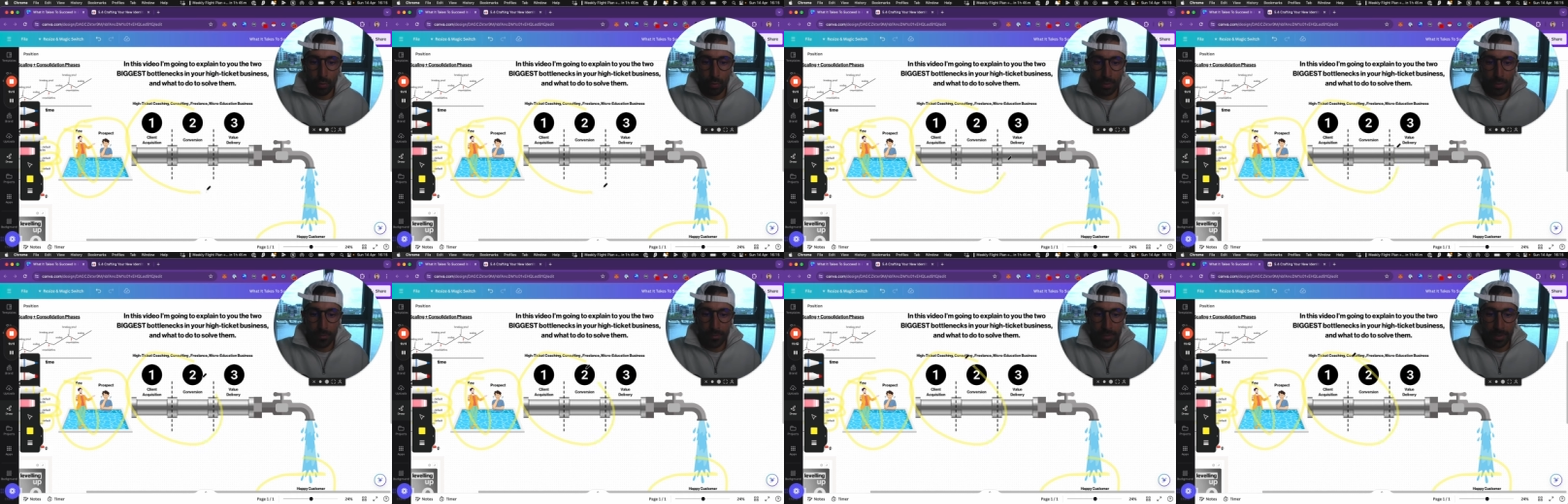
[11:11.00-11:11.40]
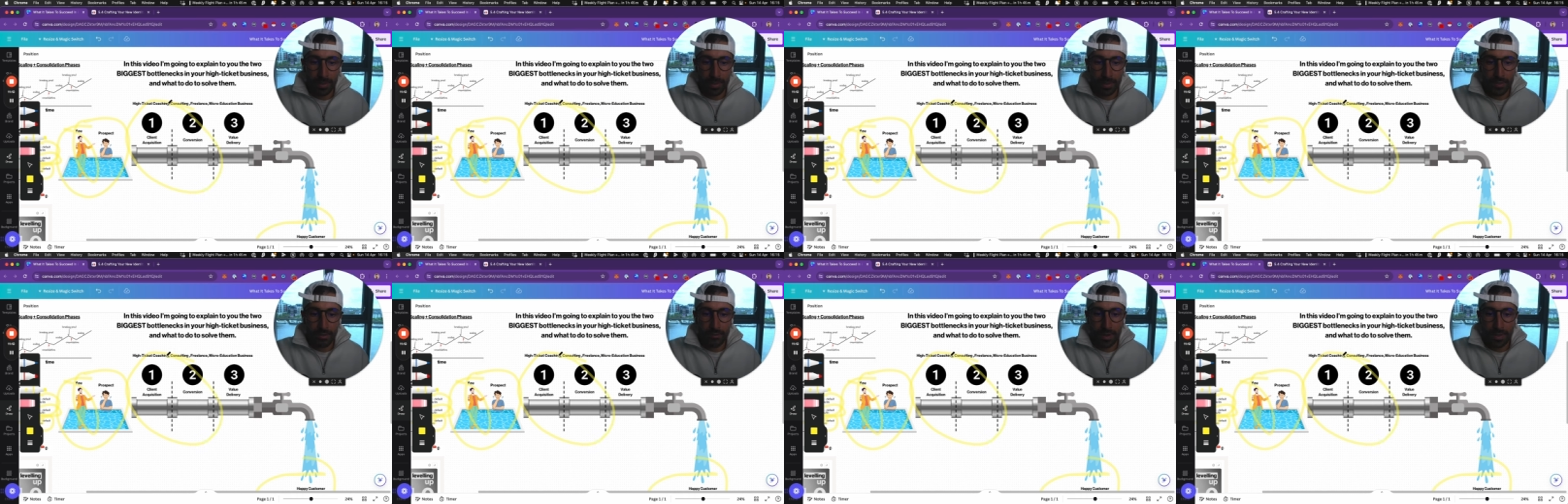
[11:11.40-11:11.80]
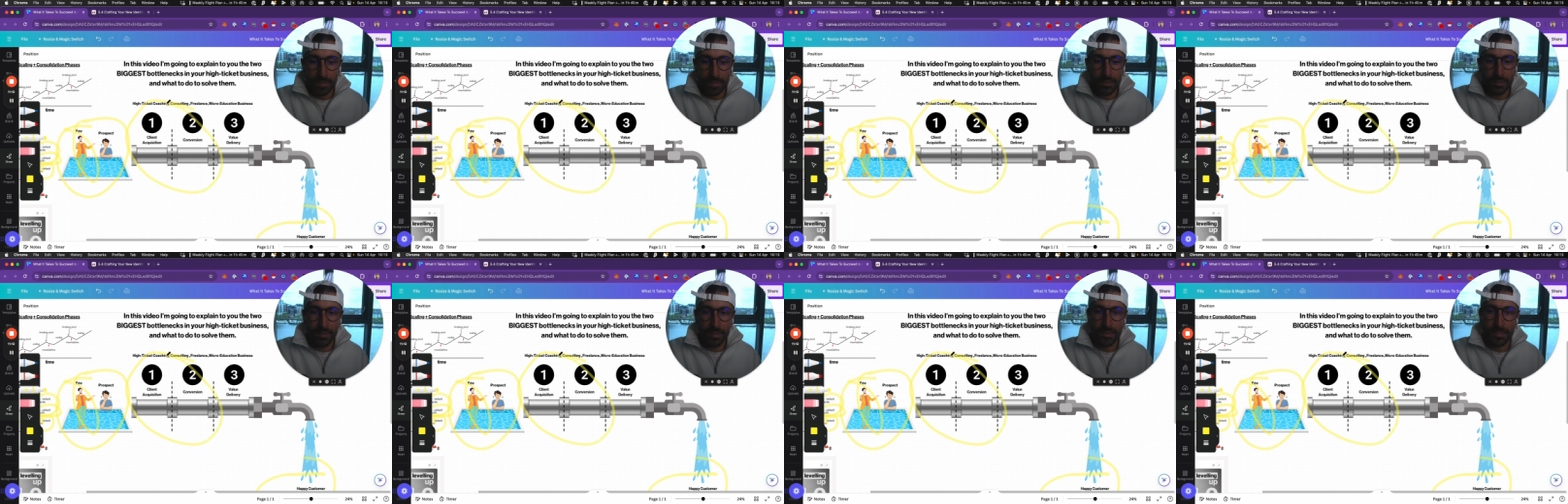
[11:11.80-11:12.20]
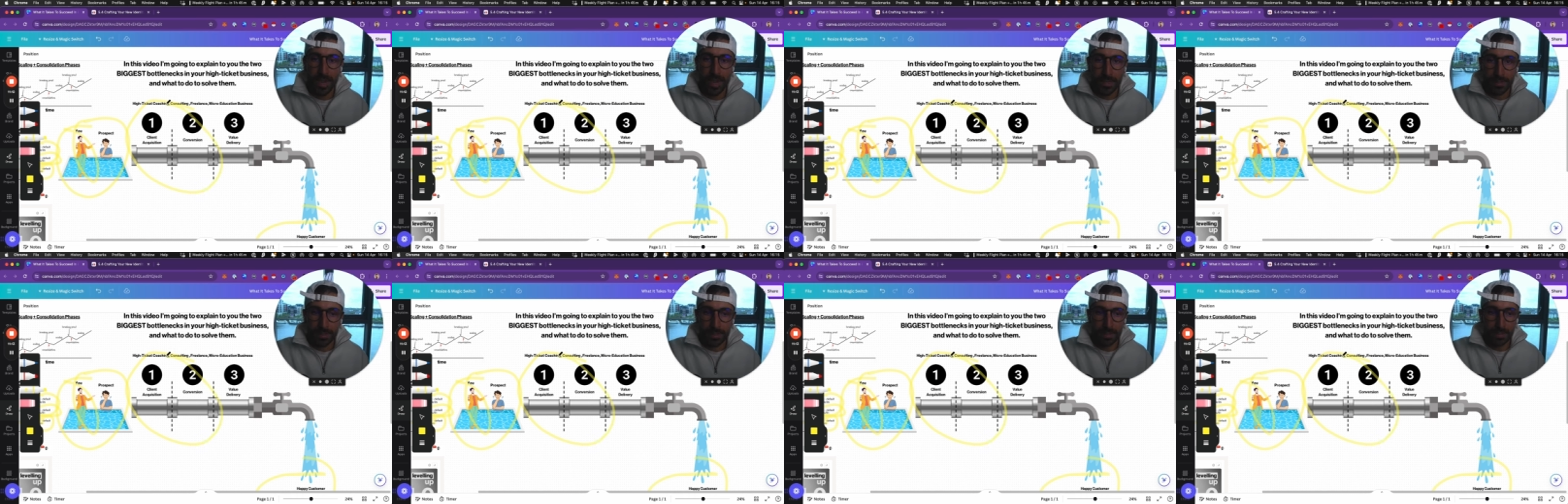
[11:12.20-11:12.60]
of the strategy,
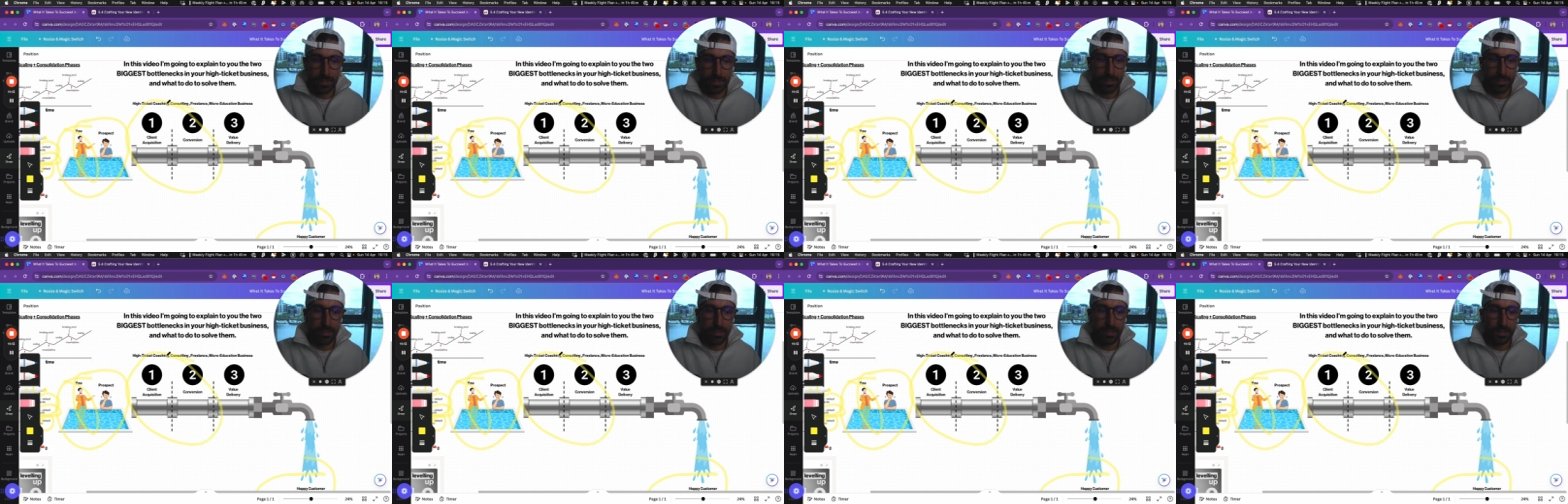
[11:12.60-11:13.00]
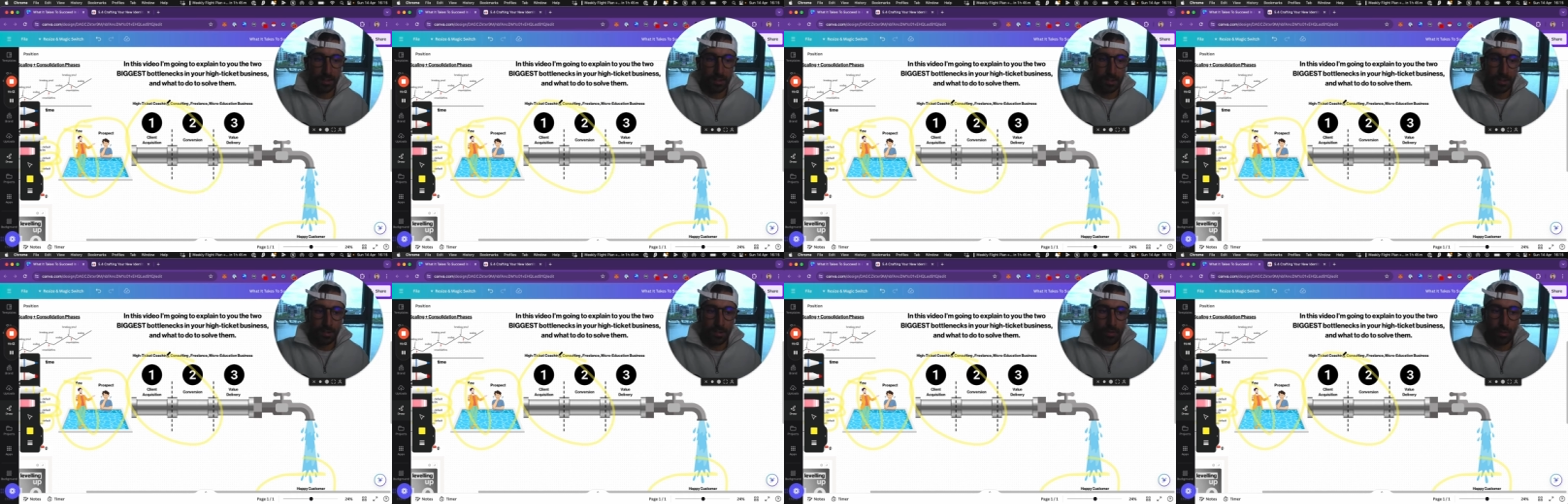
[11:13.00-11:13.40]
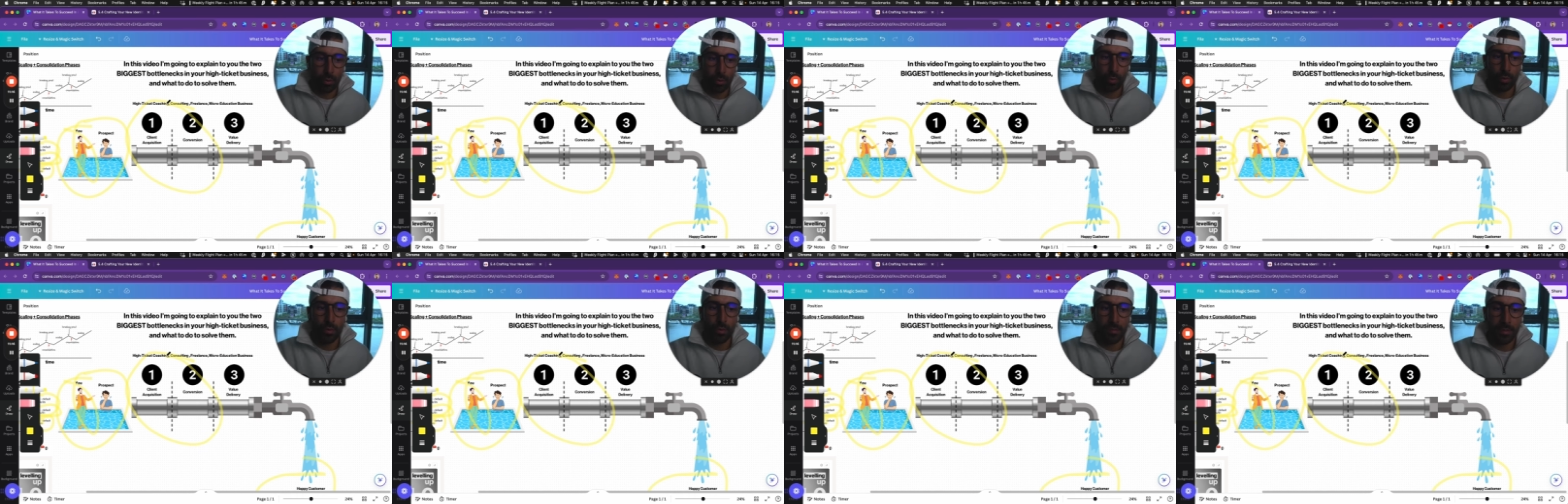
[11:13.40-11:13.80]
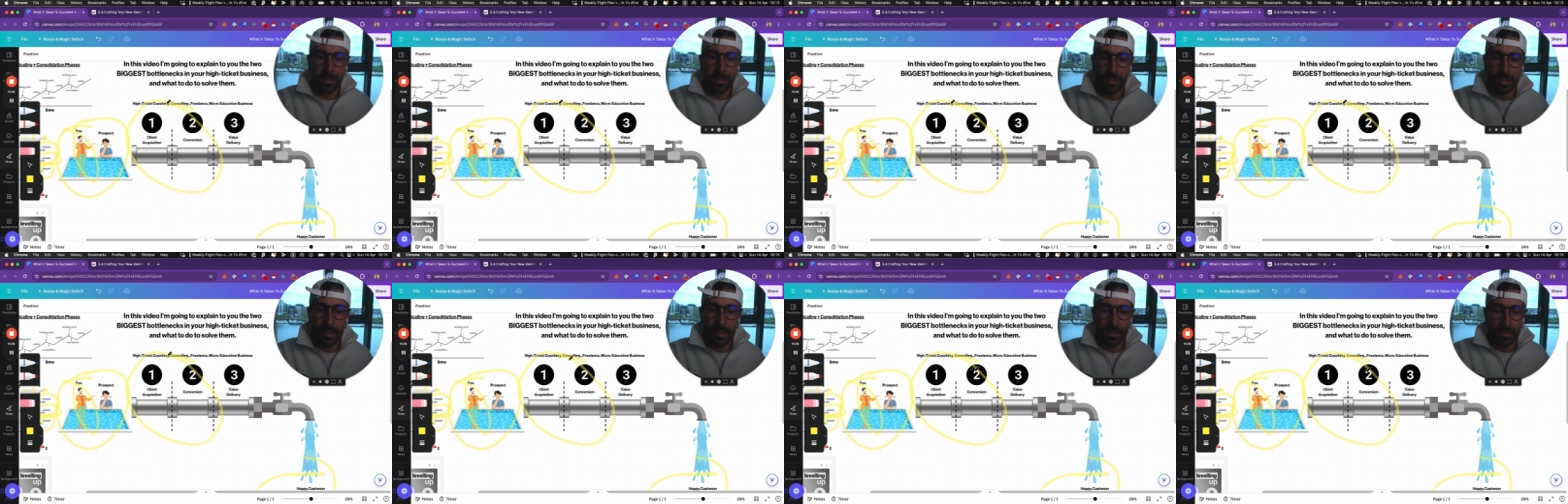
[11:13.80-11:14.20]
tactics, all of the
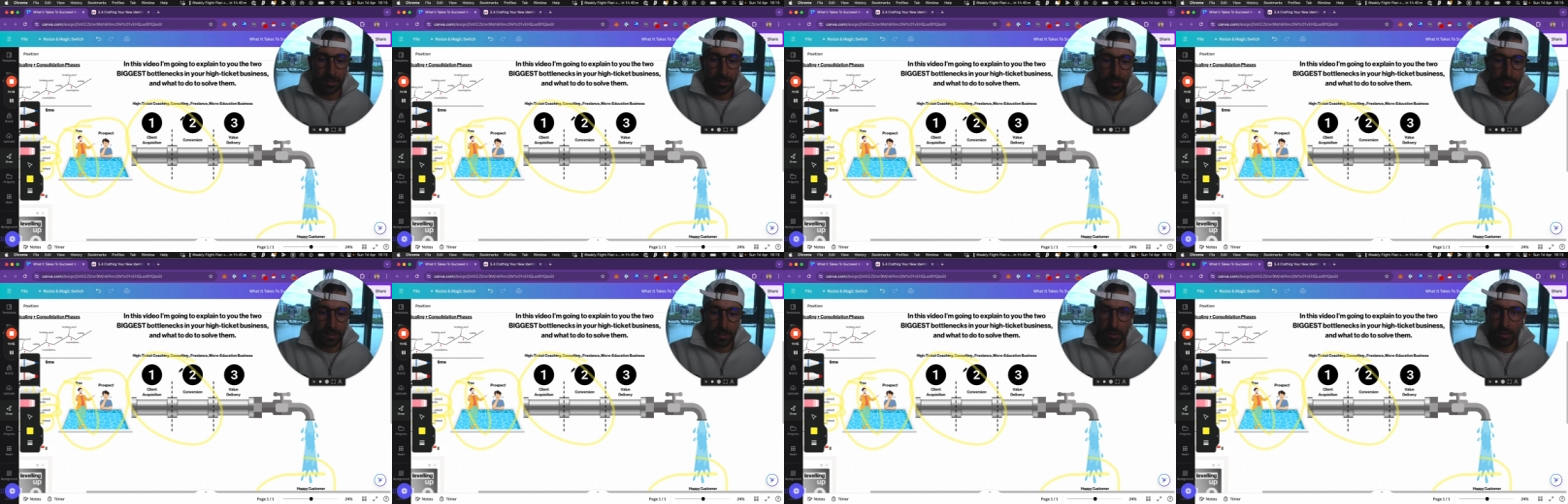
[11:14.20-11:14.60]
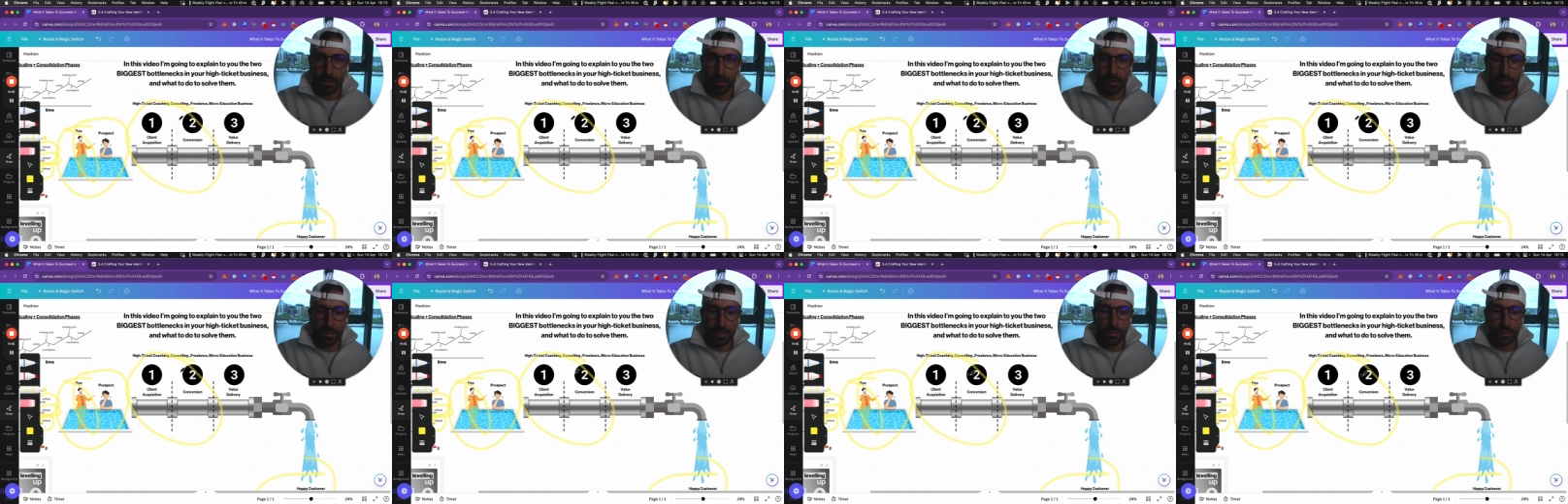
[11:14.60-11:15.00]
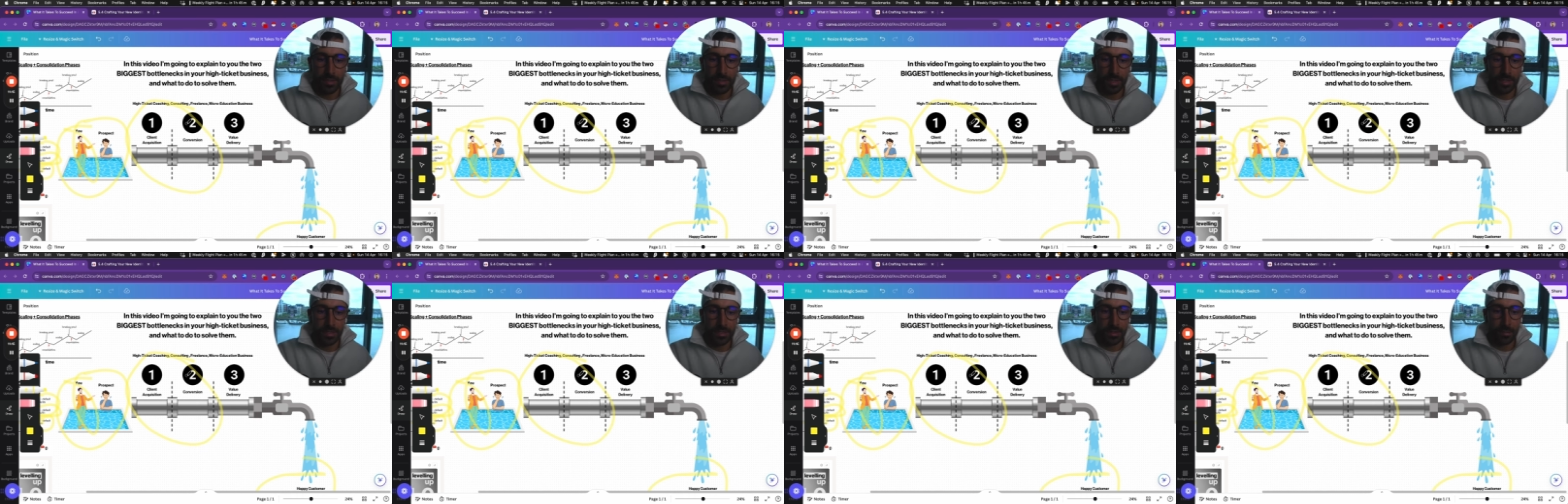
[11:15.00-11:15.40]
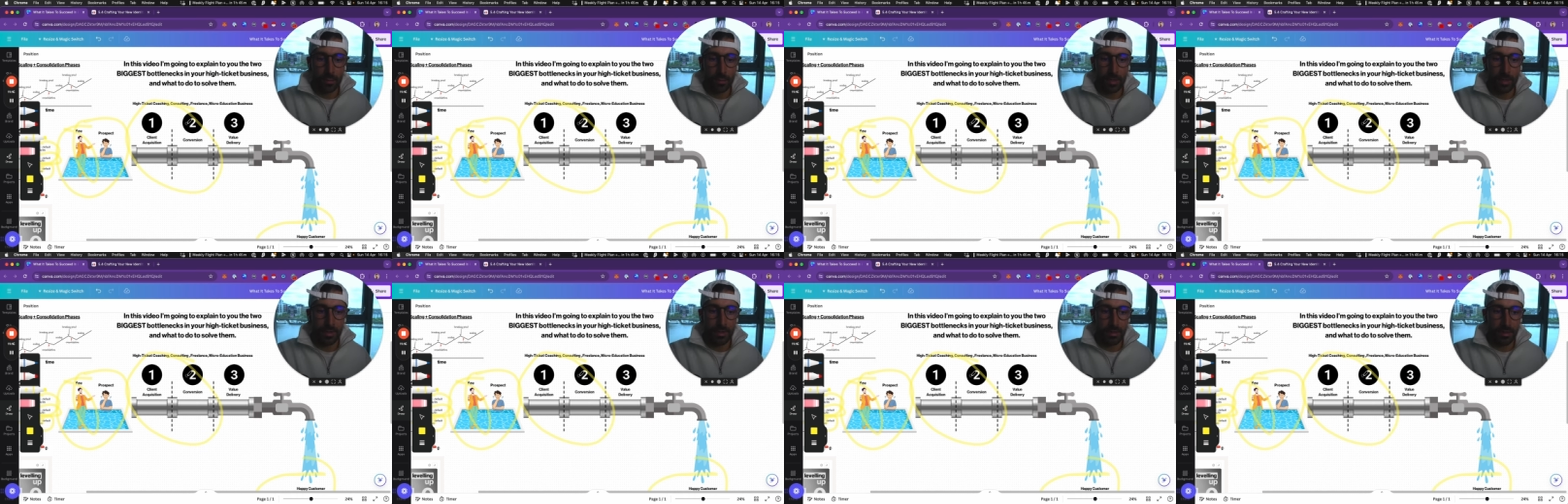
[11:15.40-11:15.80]
things that are associated
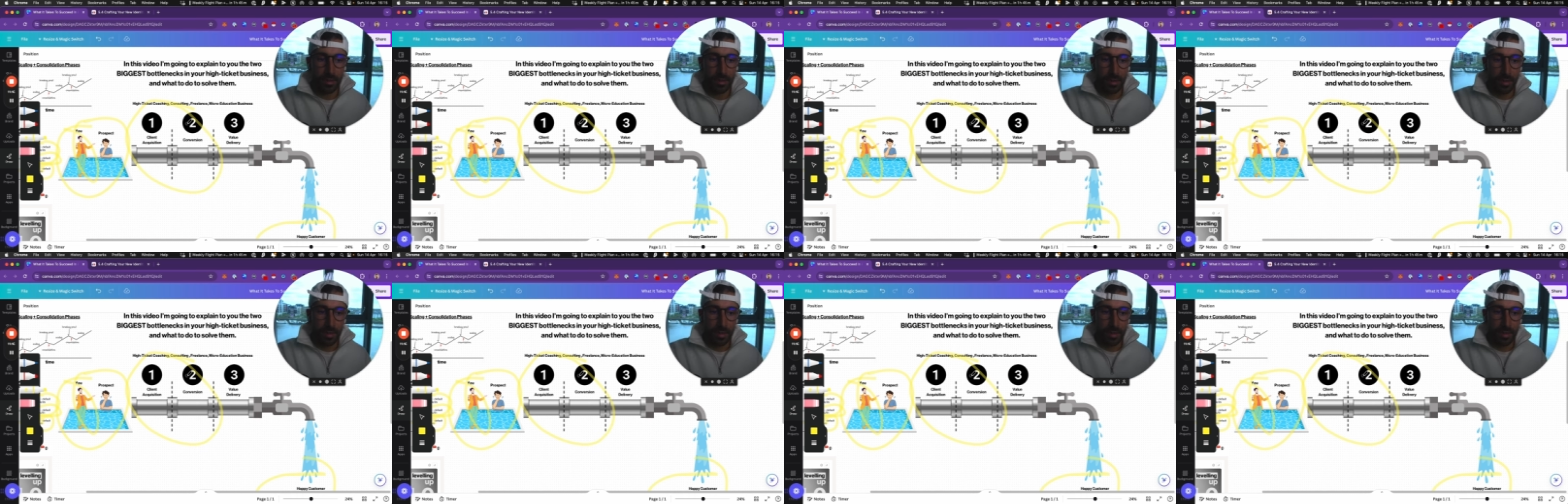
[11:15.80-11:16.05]
with